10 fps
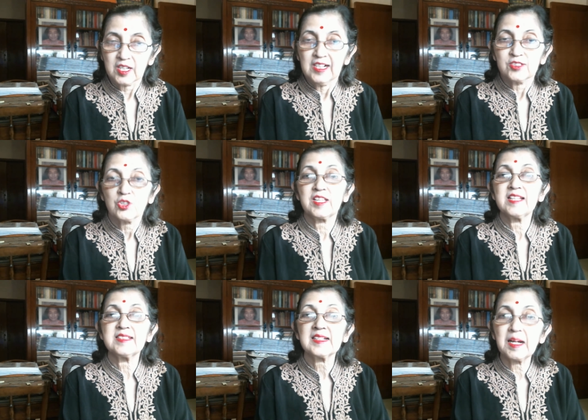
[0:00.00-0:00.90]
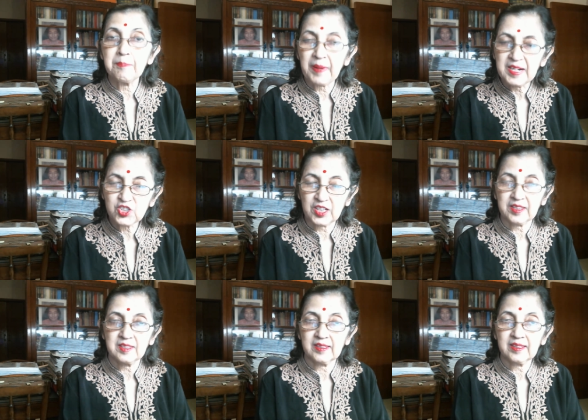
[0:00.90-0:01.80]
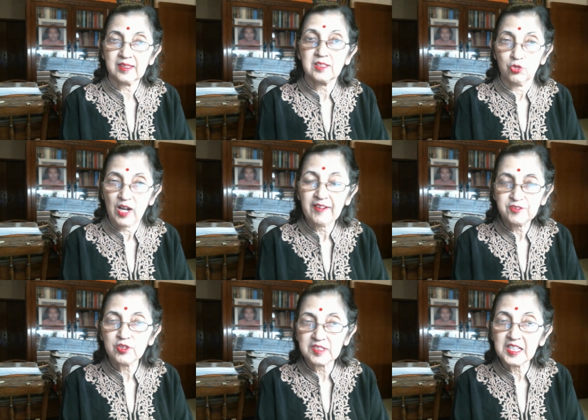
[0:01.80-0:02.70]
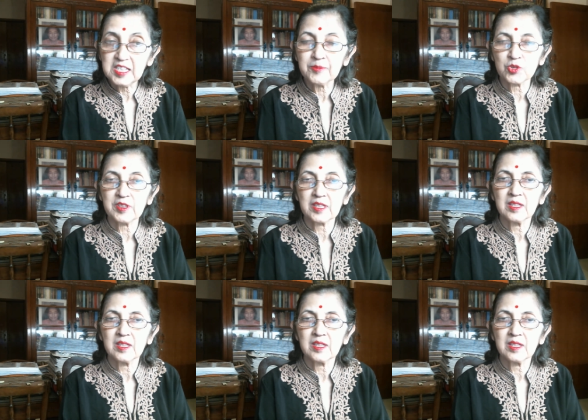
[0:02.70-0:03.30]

So there is a compulsion. You have to see him today.